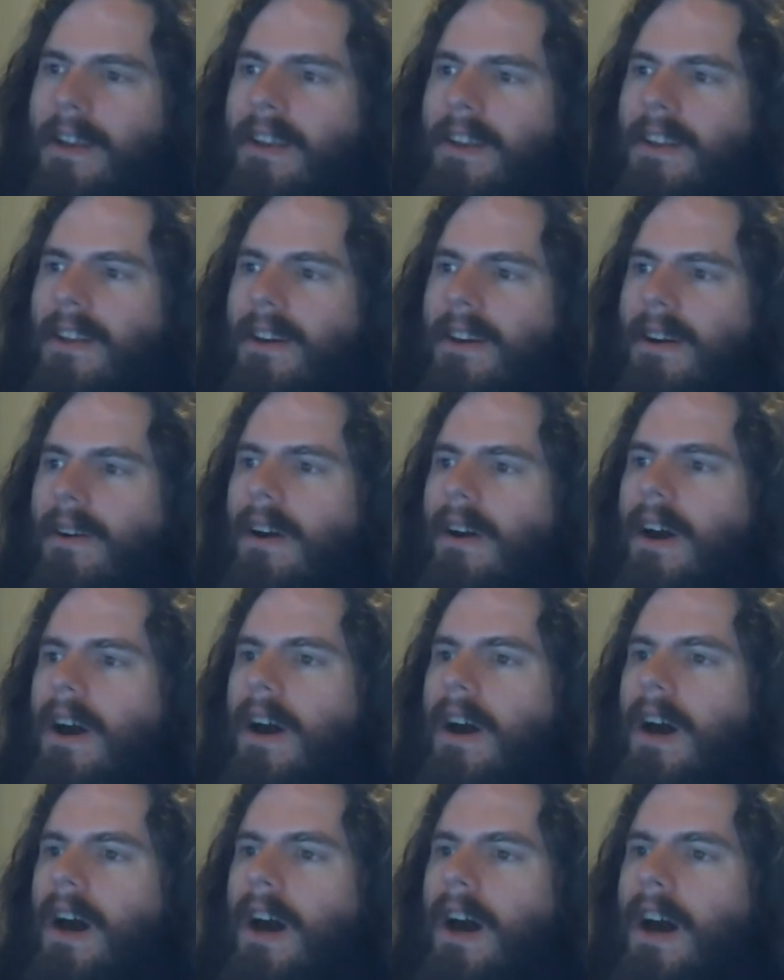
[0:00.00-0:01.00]
No.
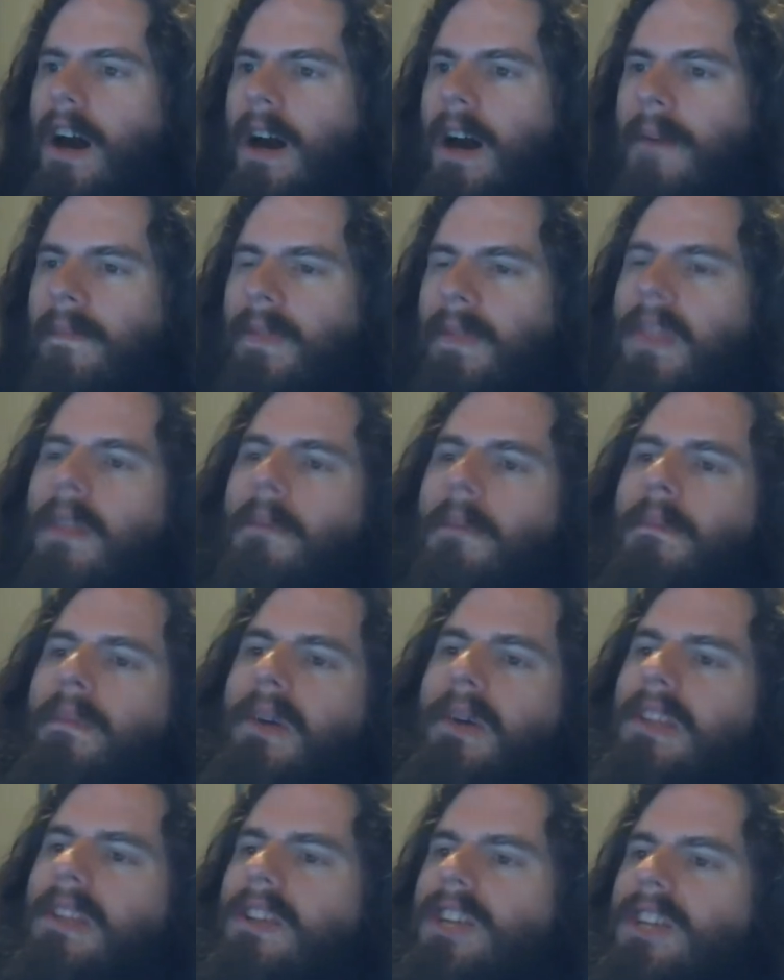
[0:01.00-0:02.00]
Um,
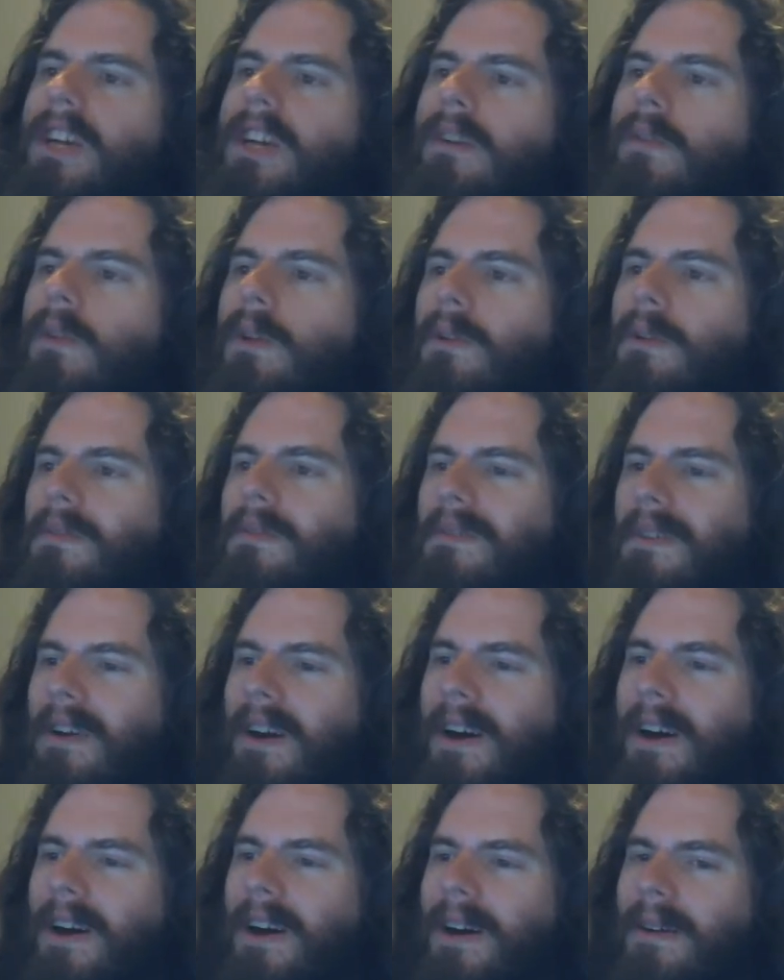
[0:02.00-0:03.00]
but the general
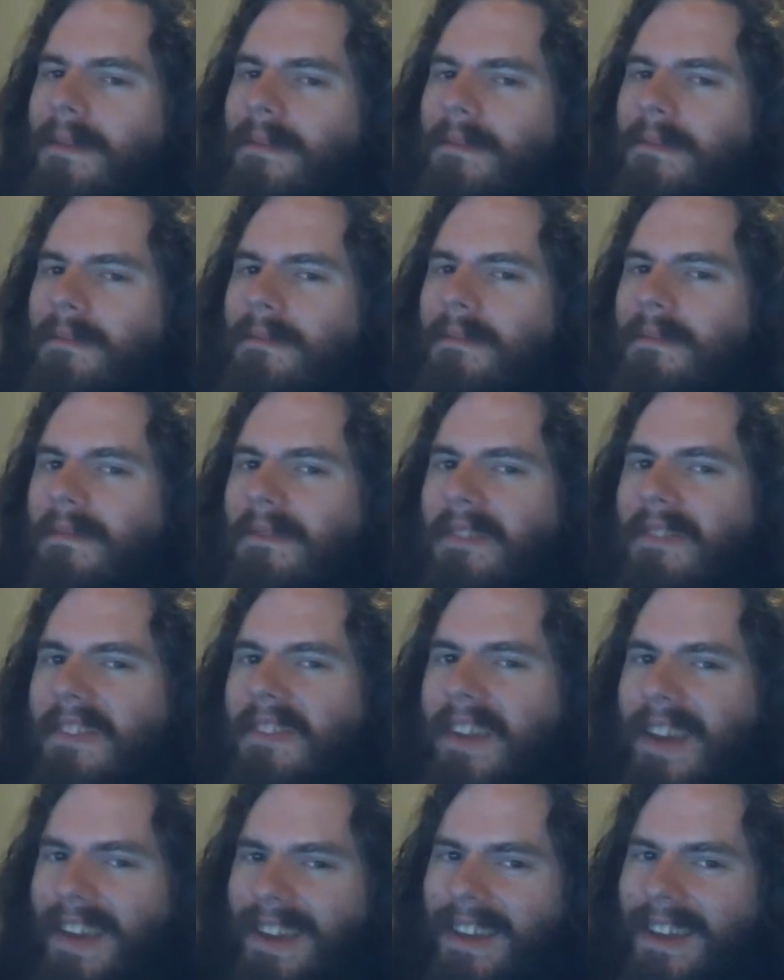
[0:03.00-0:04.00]
uh,
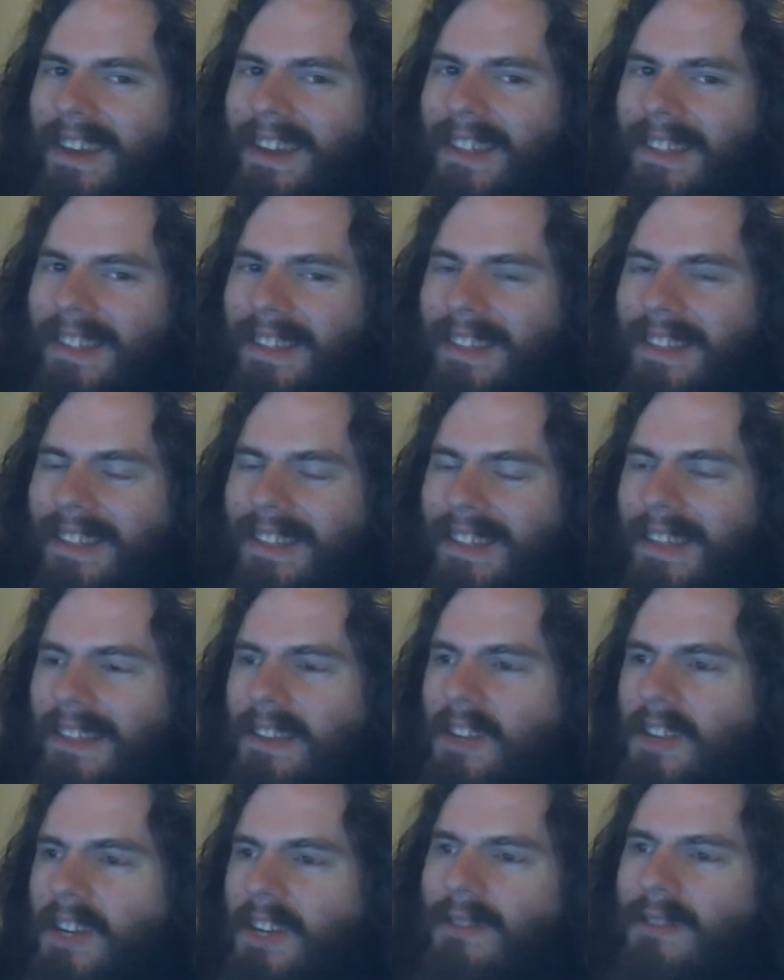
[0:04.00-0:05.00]
thing that
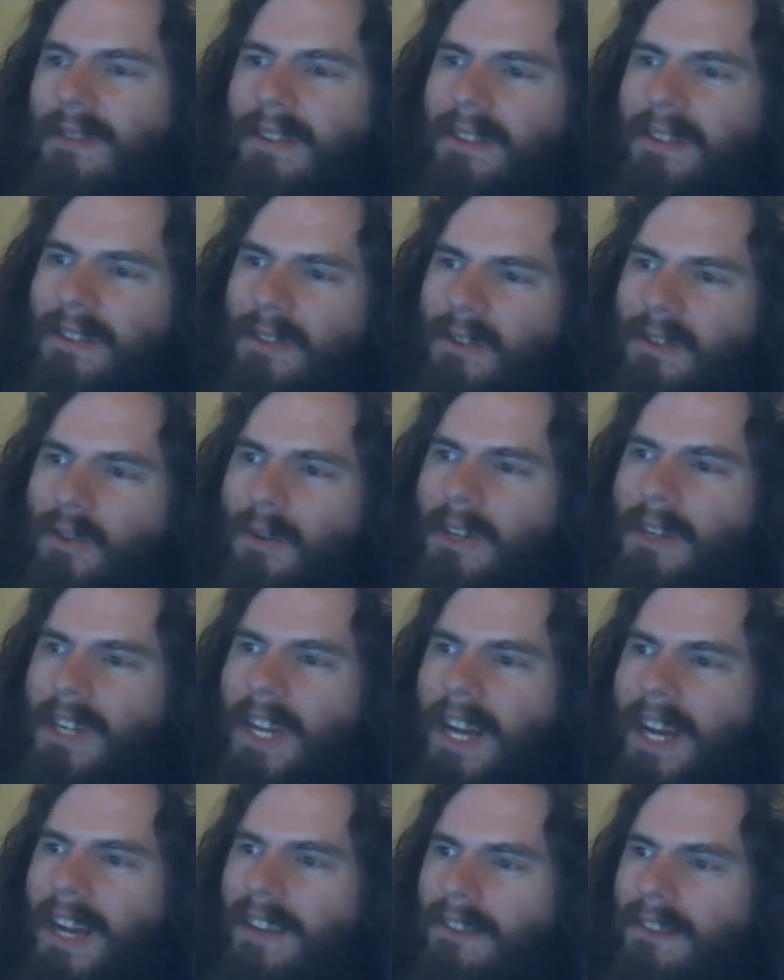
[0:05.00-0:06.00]
the gen- uh, the Georgia
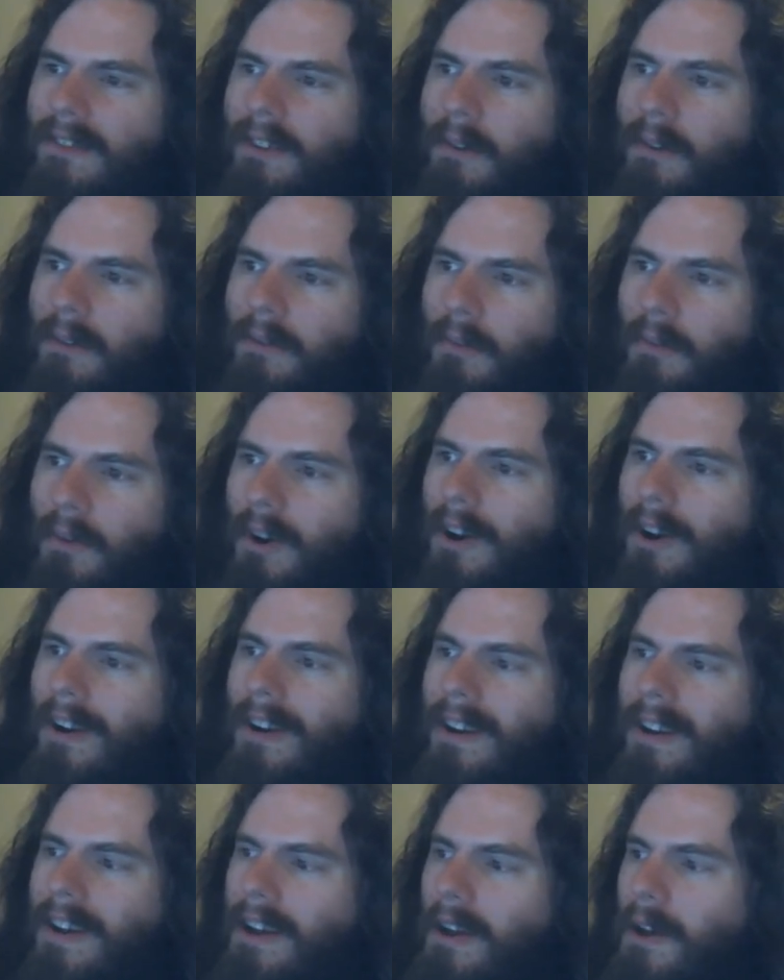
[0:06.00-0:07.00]
Guidestones
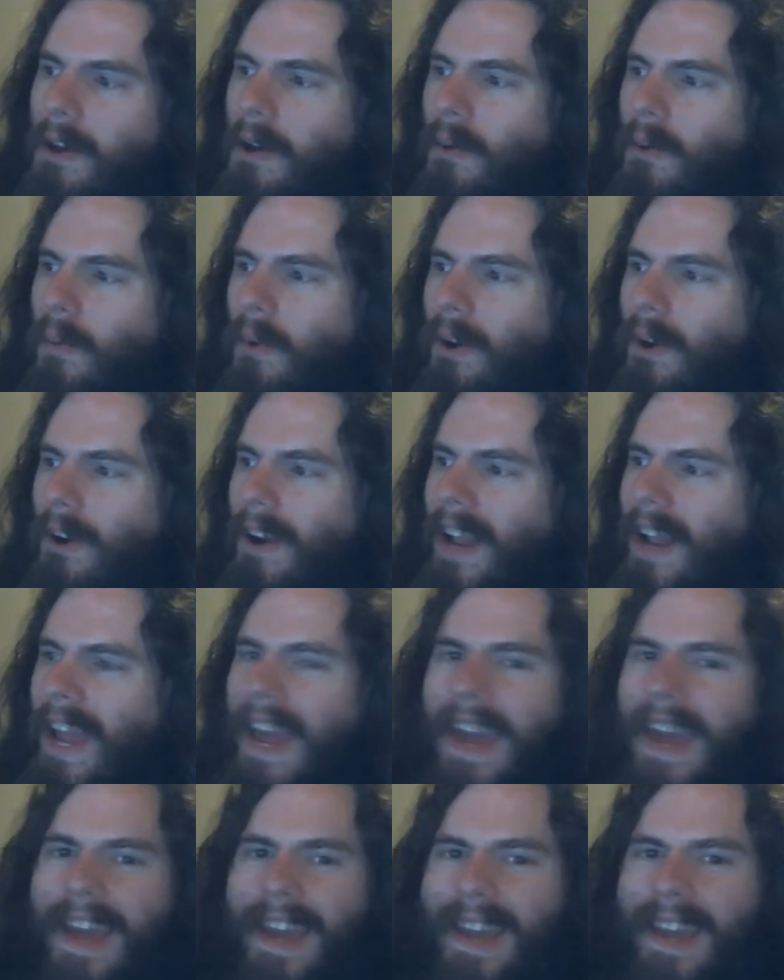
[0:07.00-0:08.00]
were were
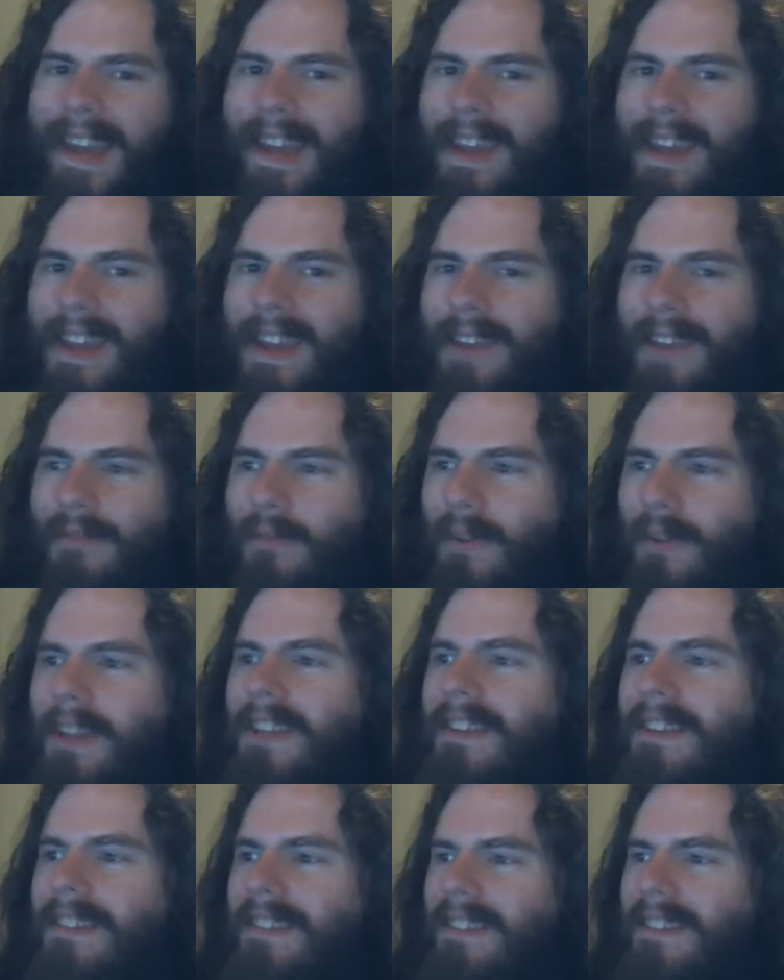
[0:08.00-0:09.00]
hey, if we
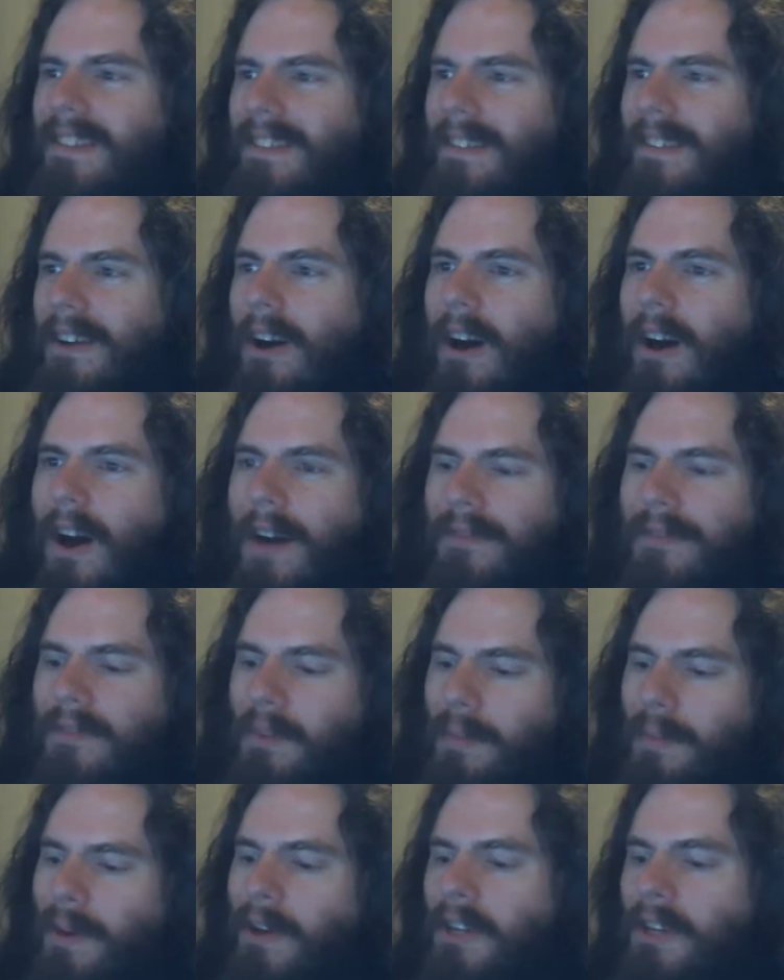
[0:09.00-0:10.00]
just offed
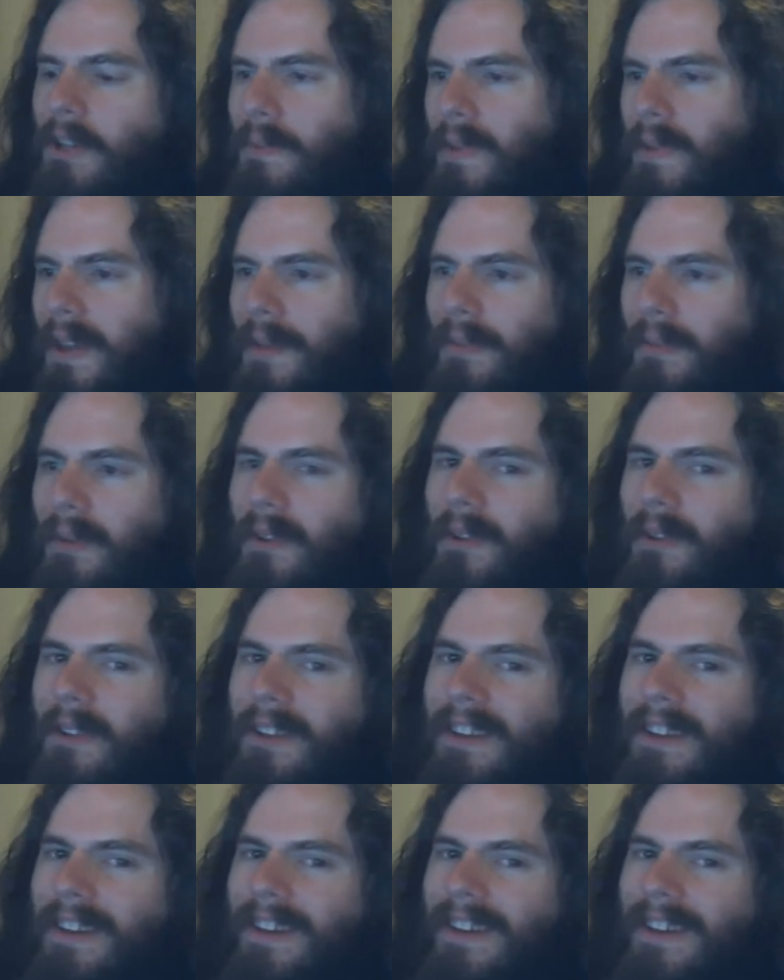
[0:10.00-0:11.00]
a bunch of people,
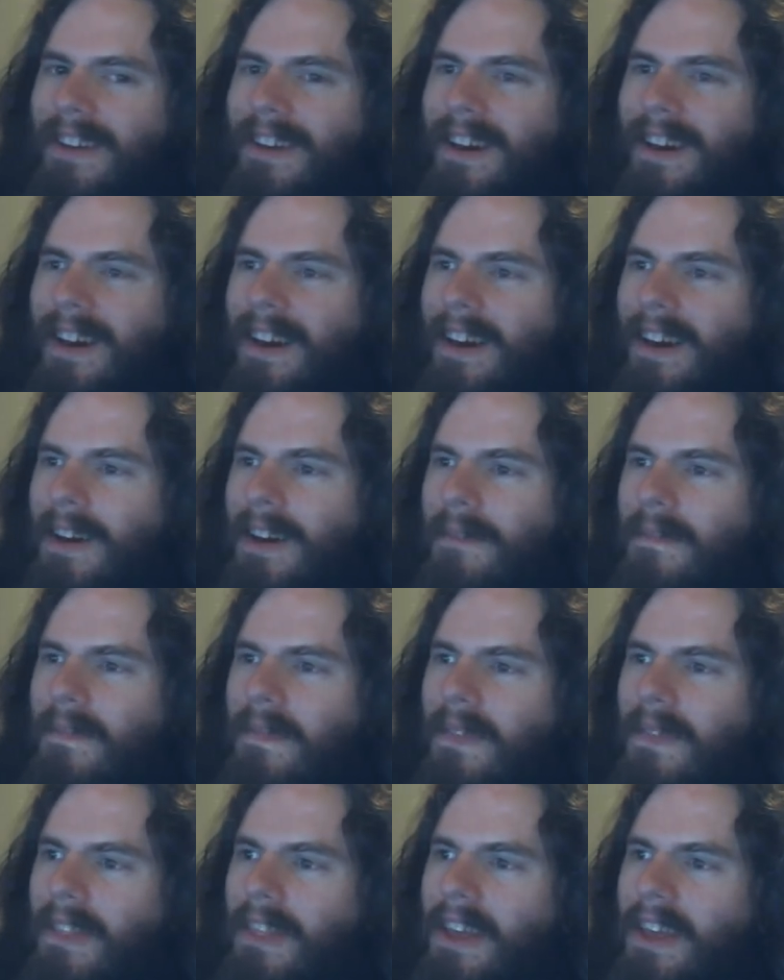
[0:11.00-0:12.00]
um,
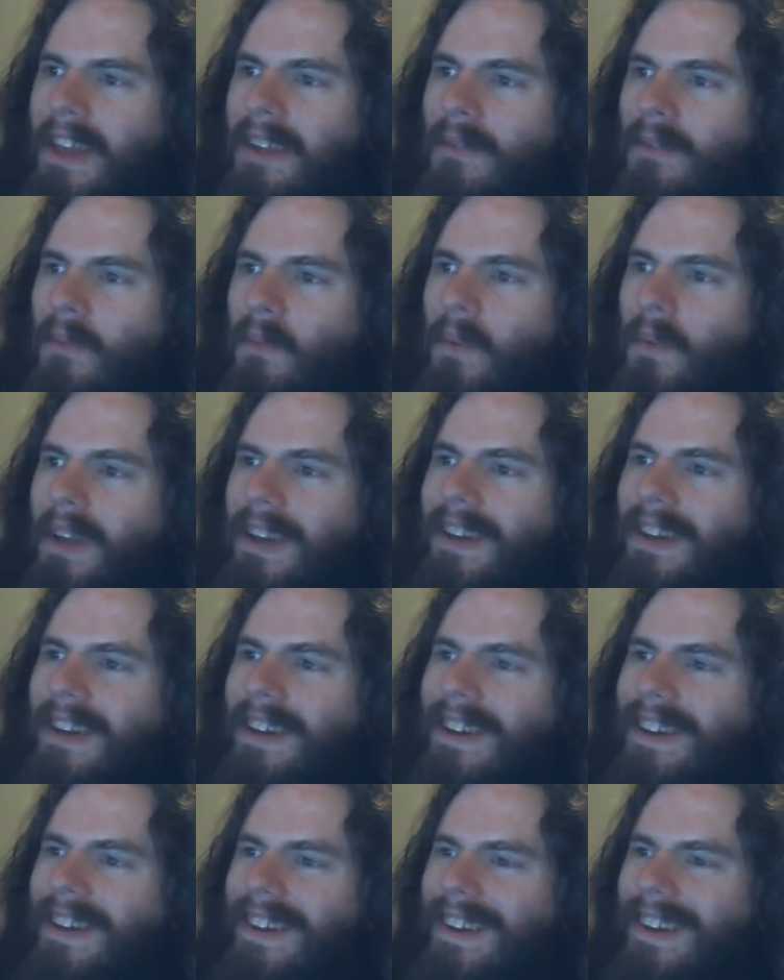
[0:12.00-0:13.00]
then we could